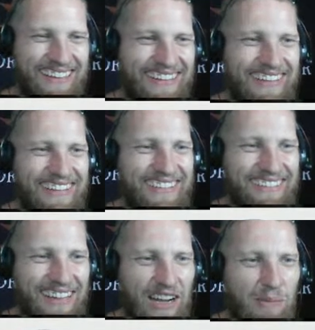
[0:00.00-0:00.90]

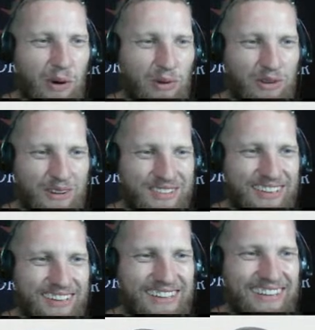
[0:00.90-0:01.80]
It's GW
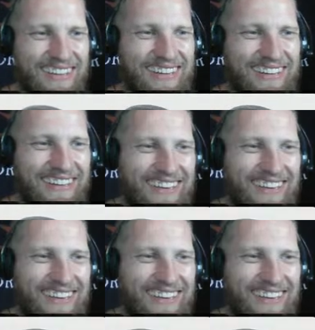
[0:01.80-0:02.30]
logic. It doesn't matter.